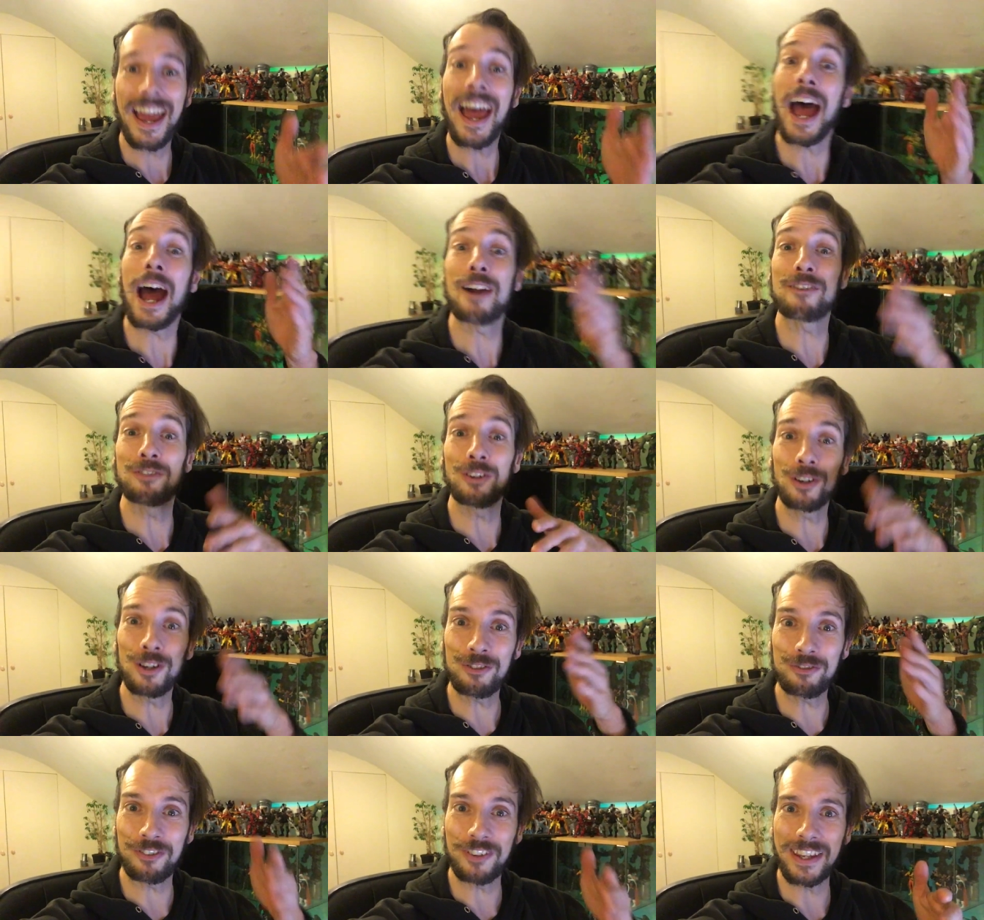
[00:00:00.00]
Avril
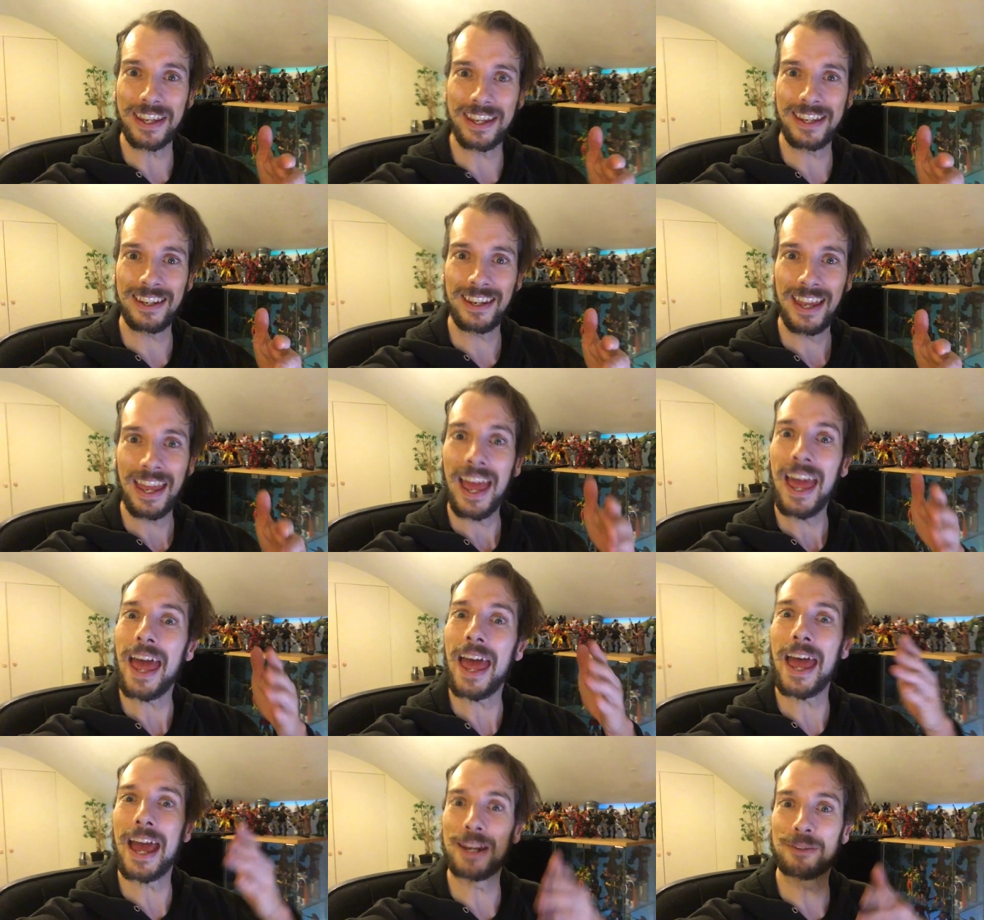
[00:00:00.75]
Lavigne,
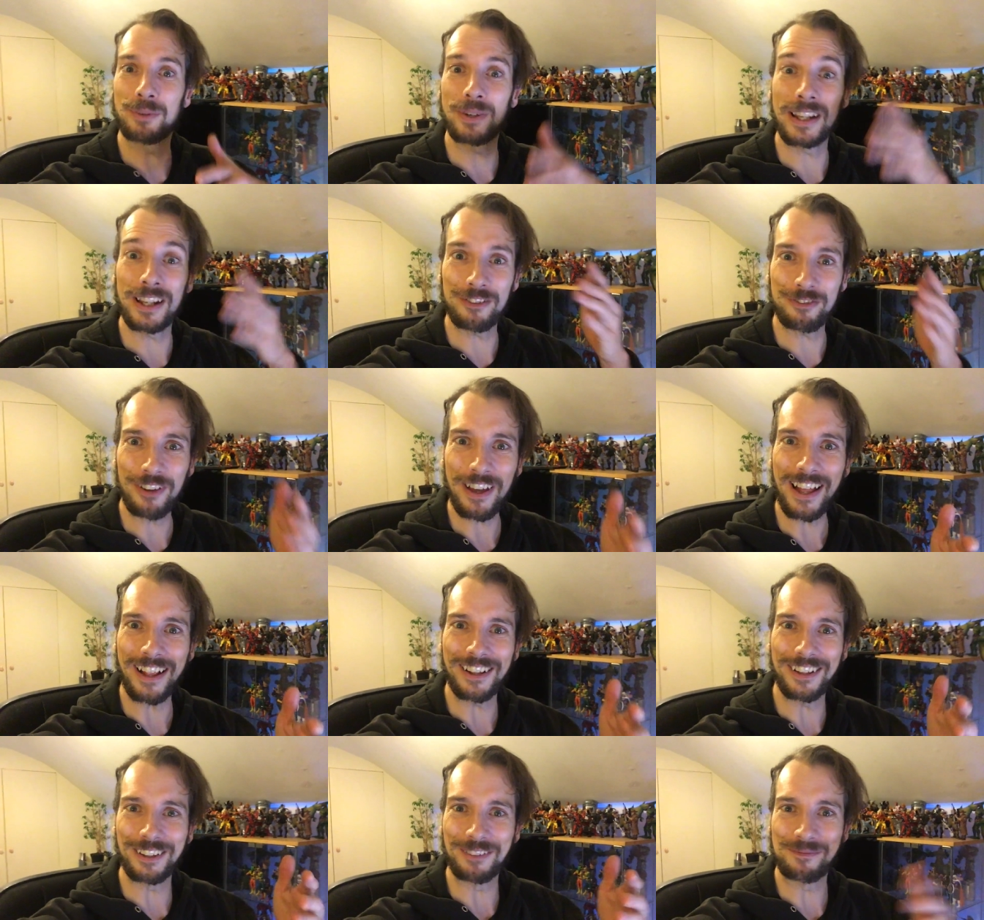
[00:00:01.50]
Edward
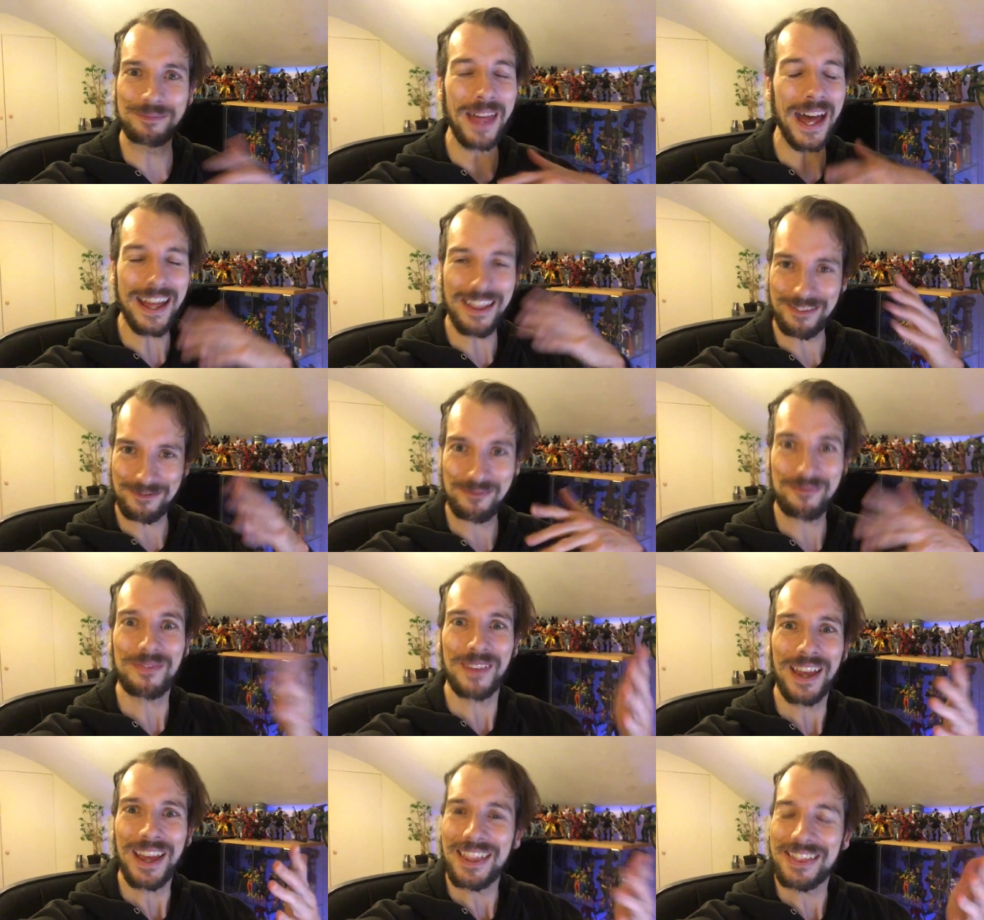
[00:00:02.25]
Lavelle.
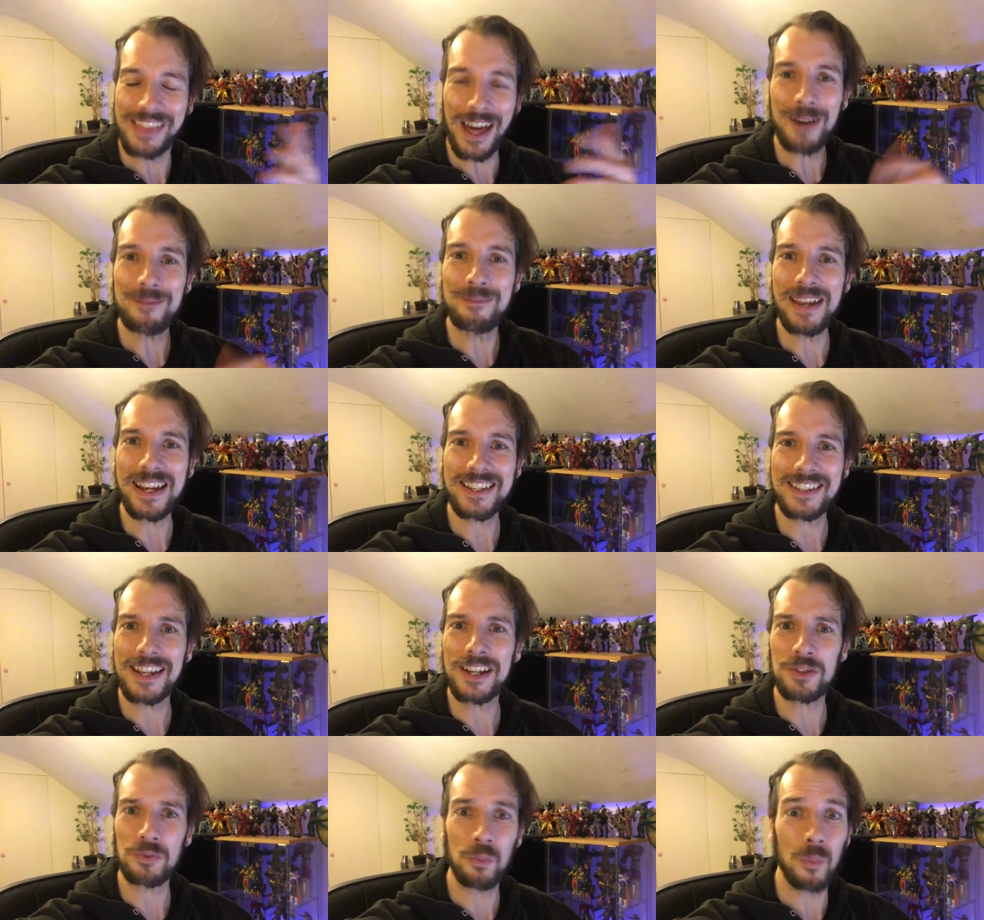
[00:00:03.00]
That makes
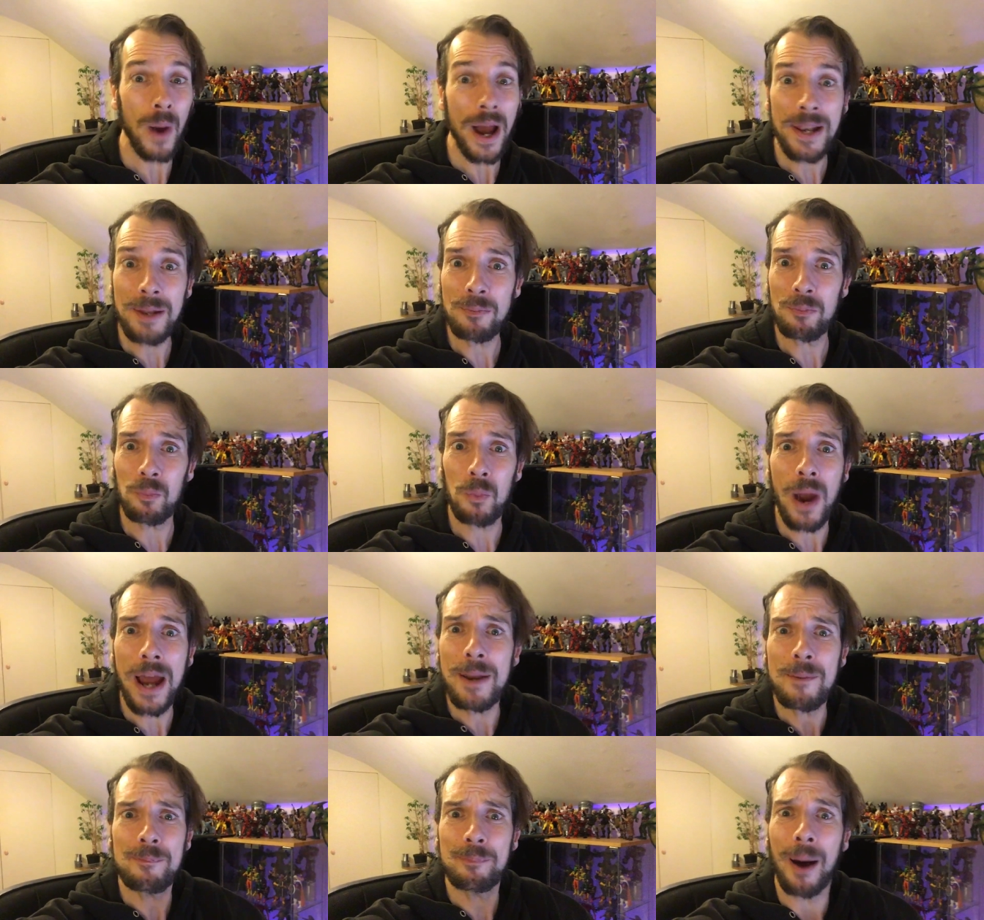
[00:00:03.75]
sense. Where
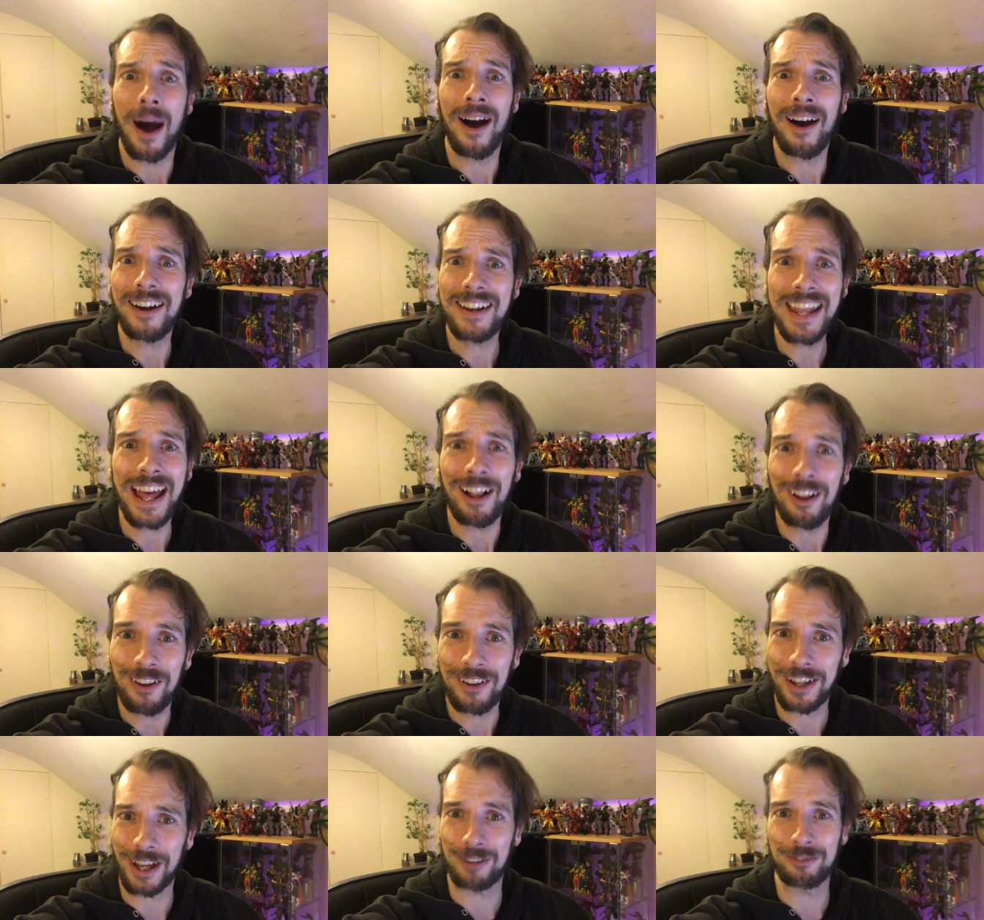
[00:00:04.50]
did
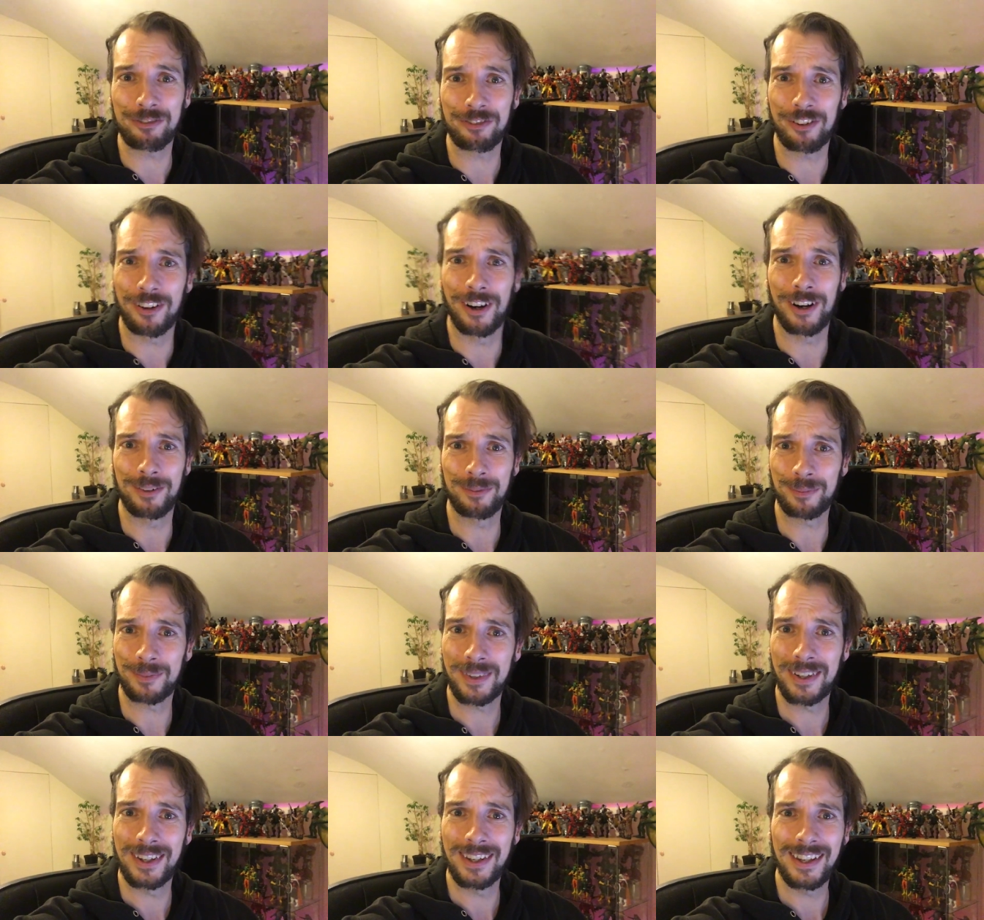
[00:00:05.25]
Parnell come from?
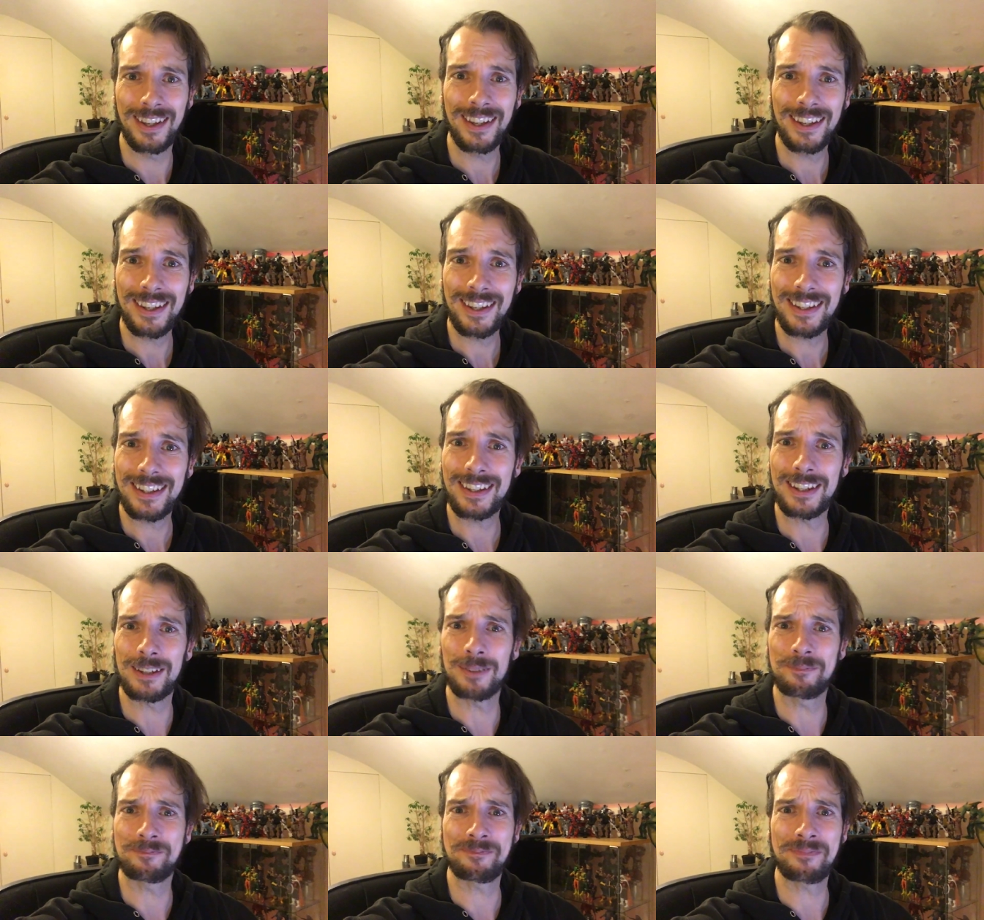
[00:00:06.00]

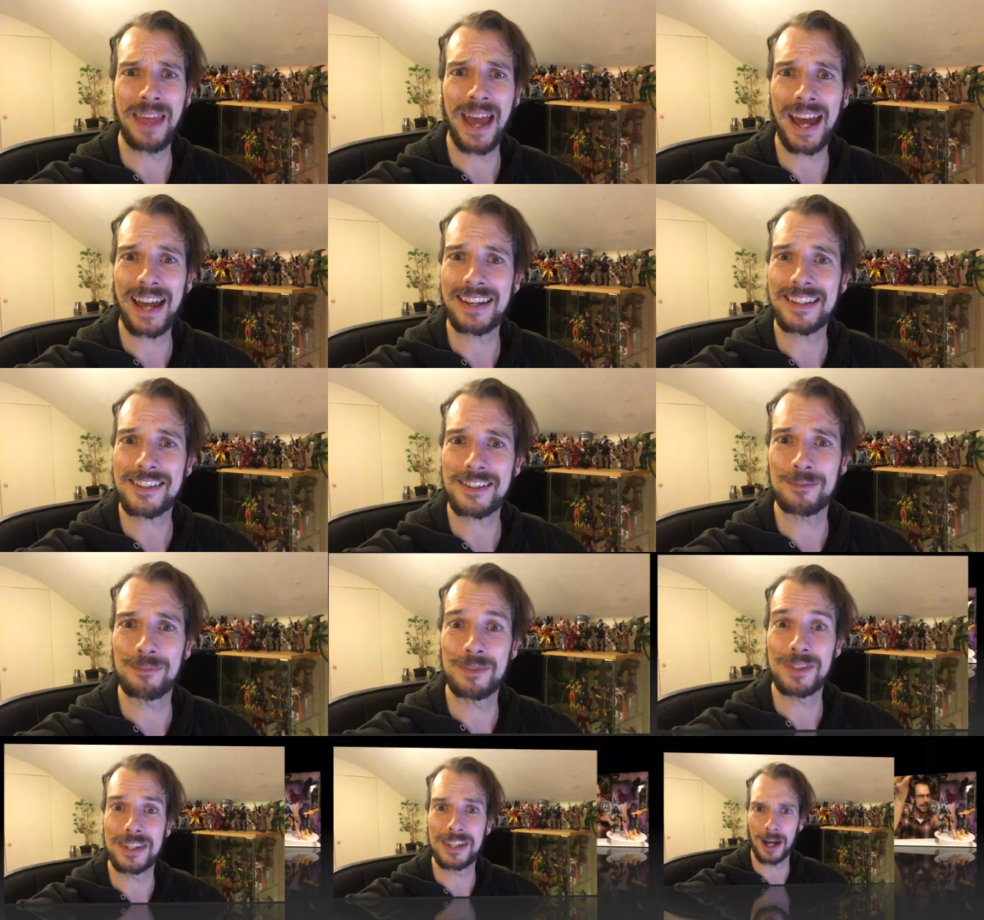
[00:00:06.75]
You
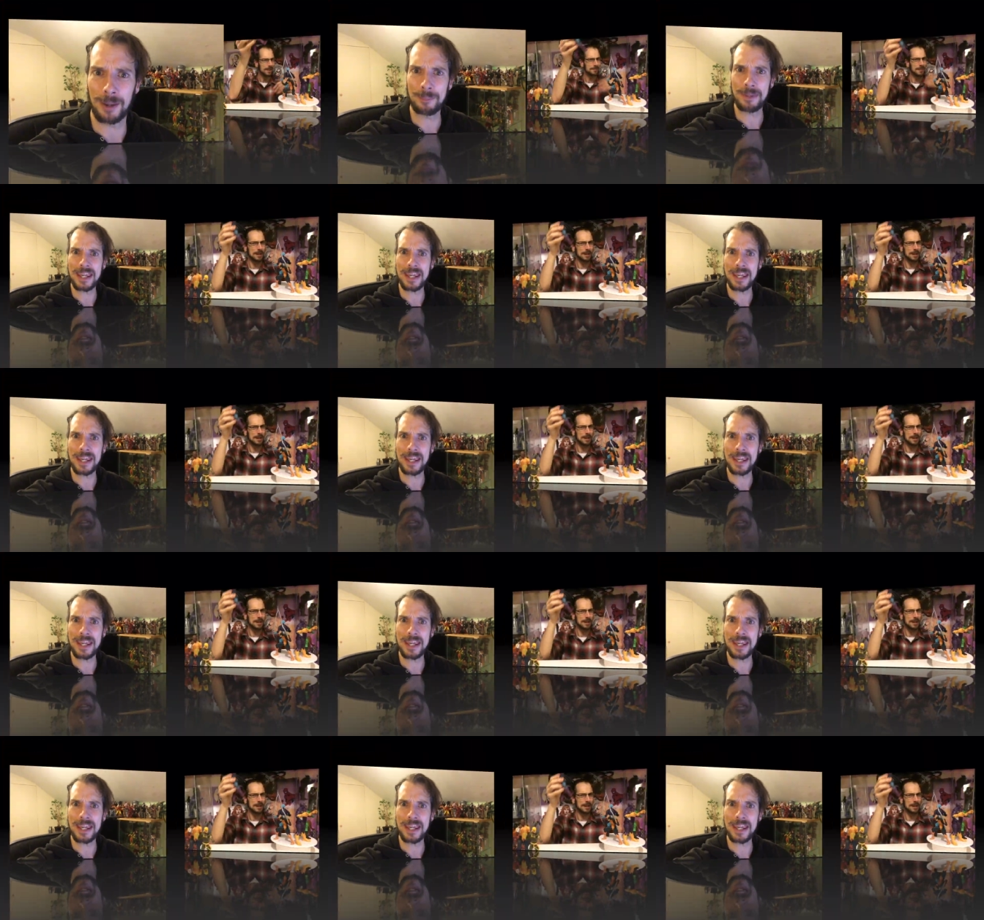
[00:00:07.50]
handsome dummy.